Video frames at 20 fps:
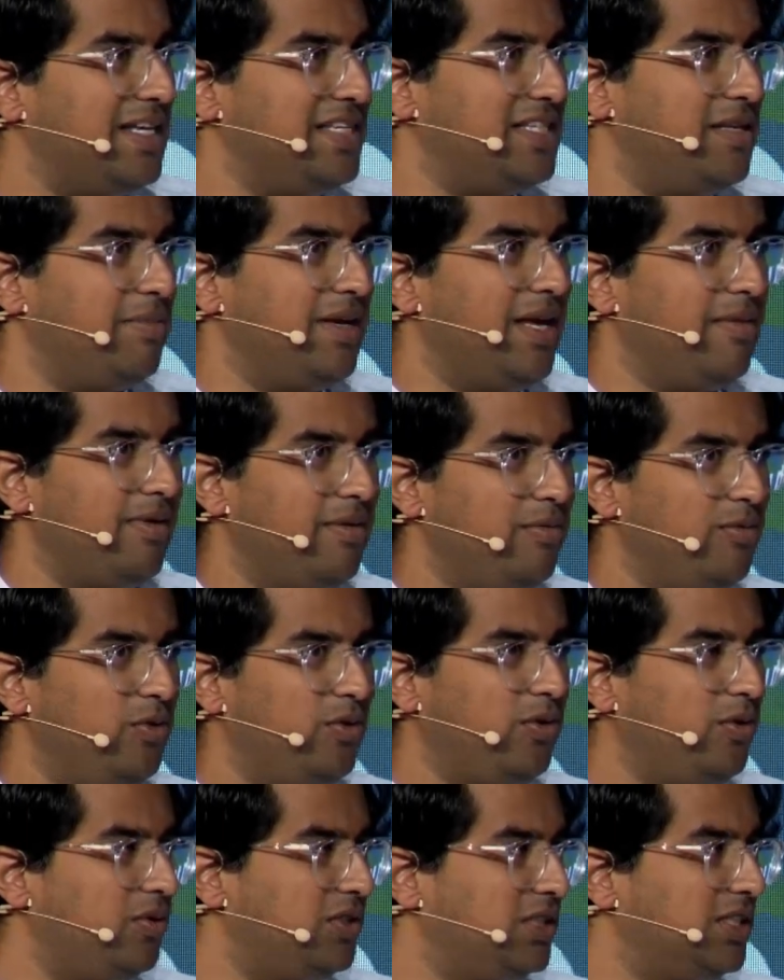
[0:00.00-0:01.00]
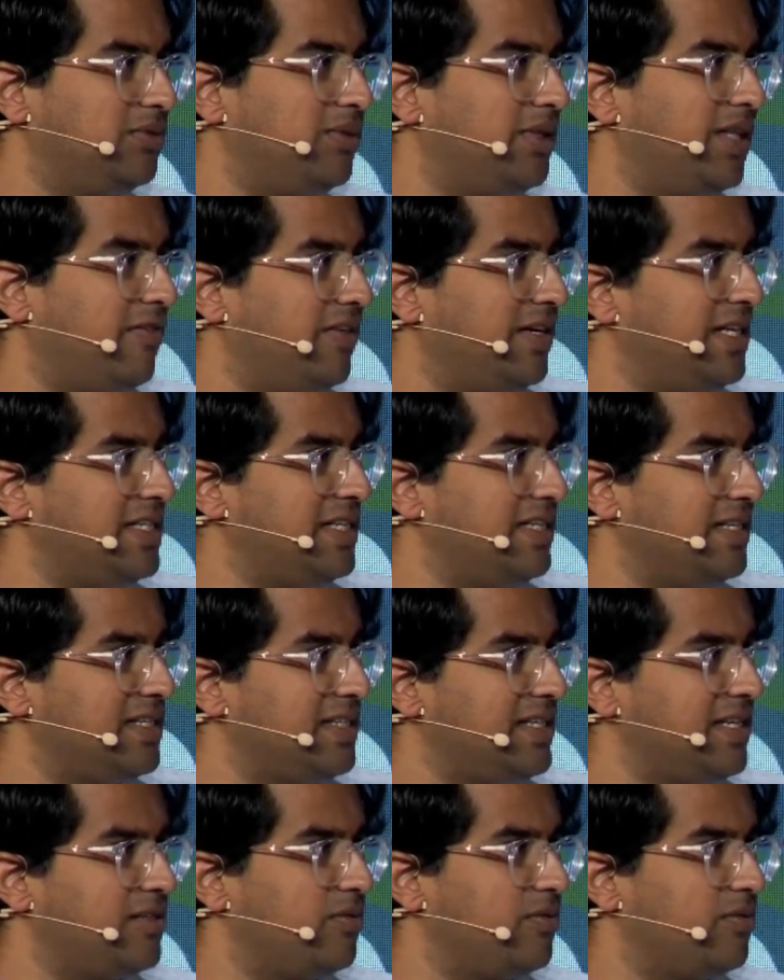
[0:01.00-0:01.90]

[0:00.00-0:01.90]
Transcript: to be a bit more cautious when they're releasing these things?